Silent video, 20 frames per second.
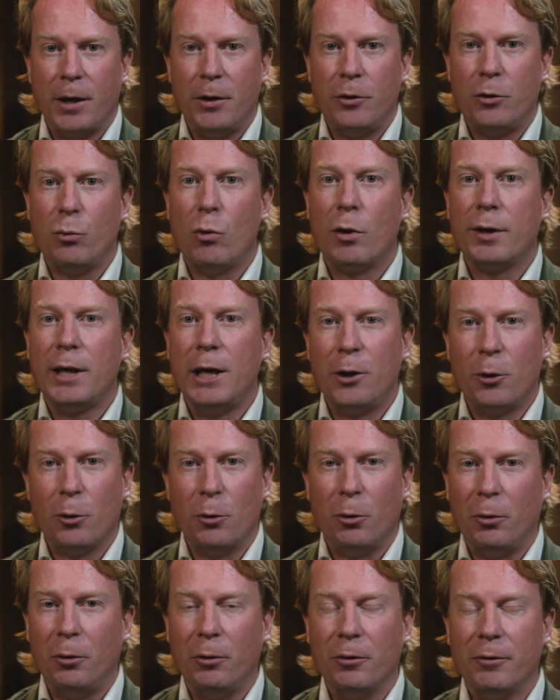into what he
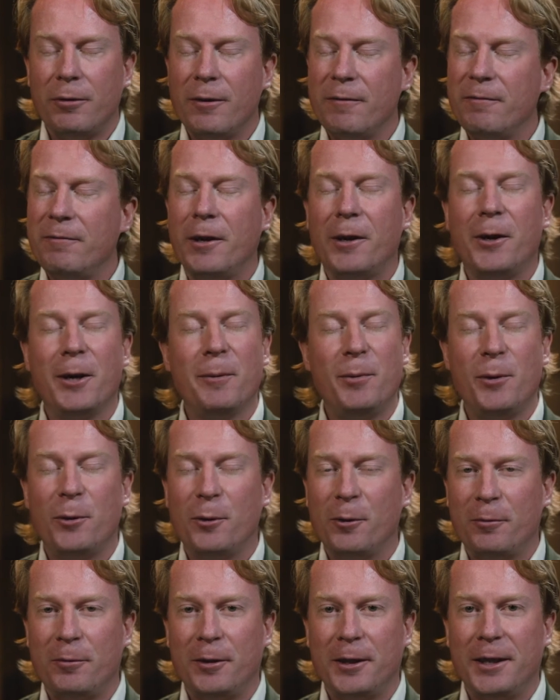called, very
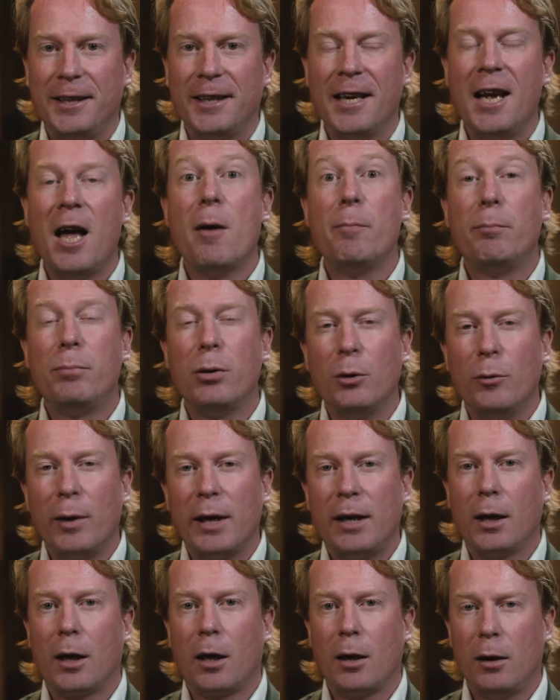beautifully,
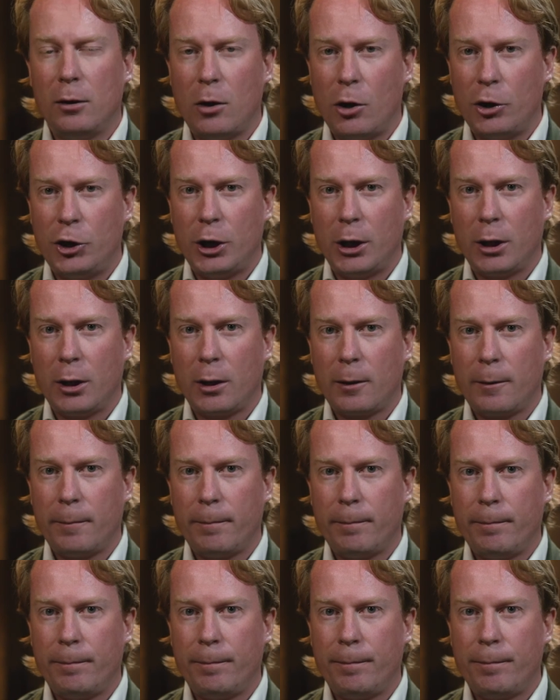poetic logic.
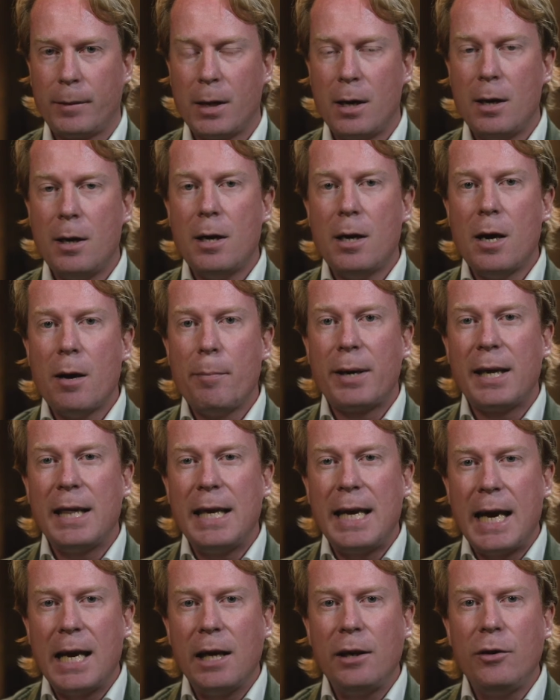But in
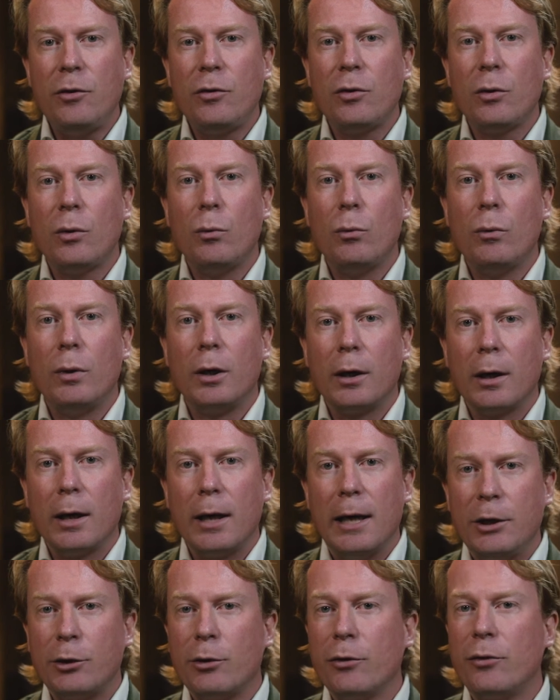the end, we're
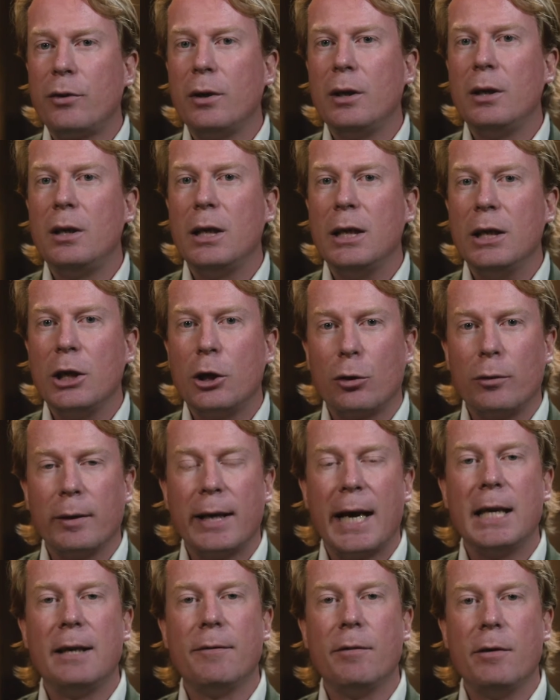interested in
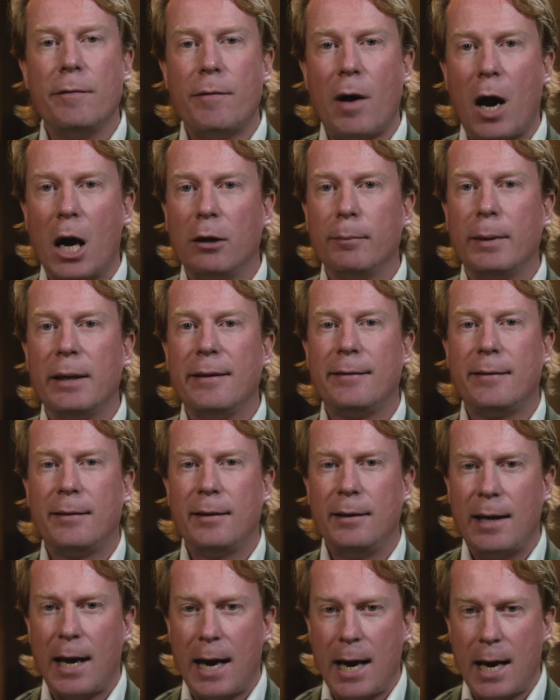creative environments
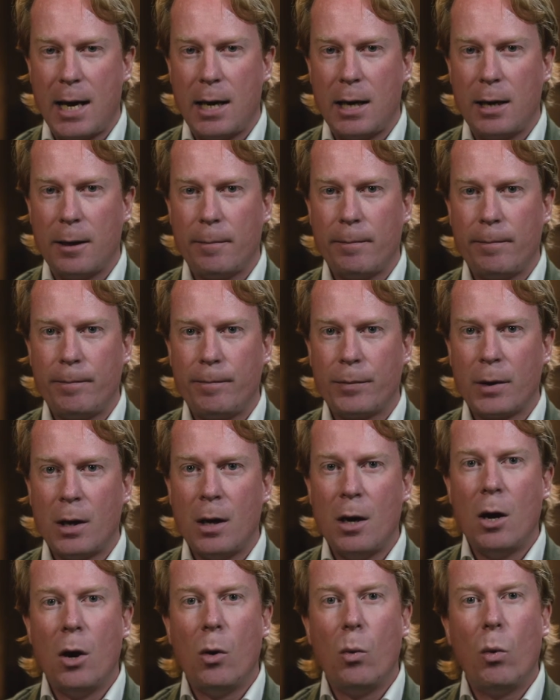today.
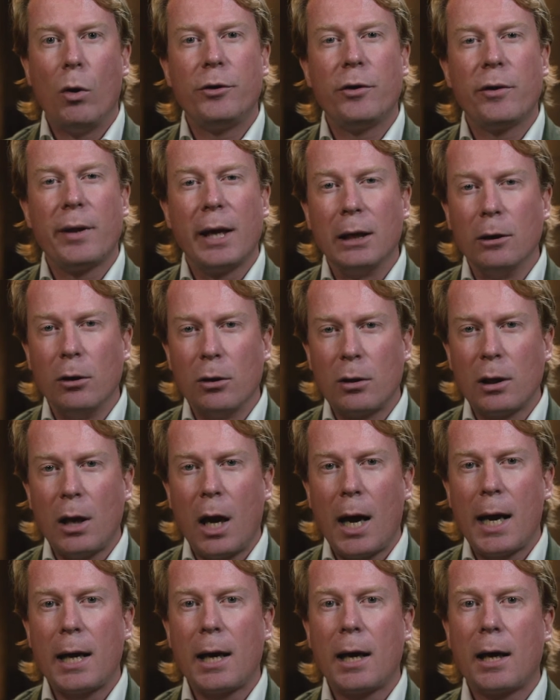What do they look
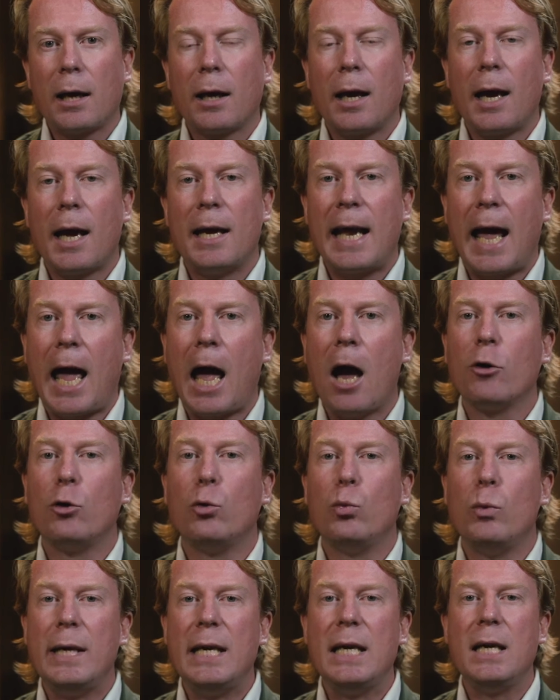like, and how do
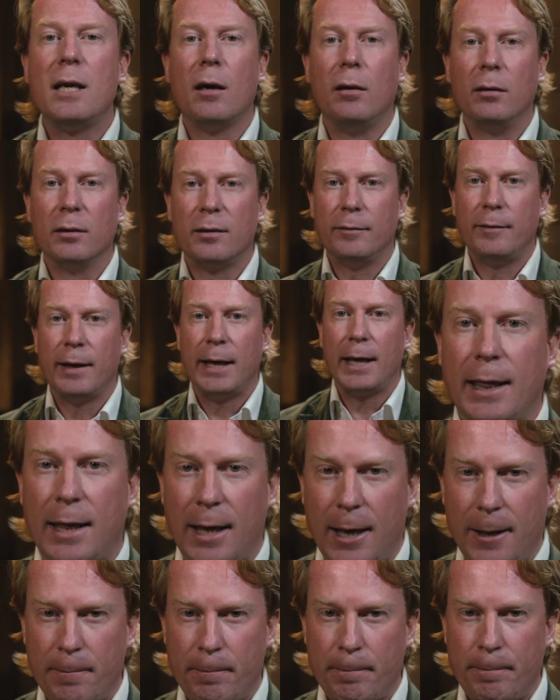we cultivate
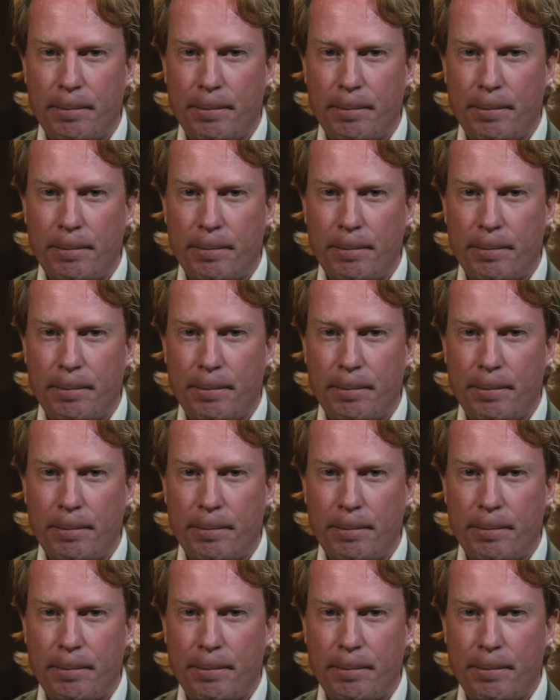them?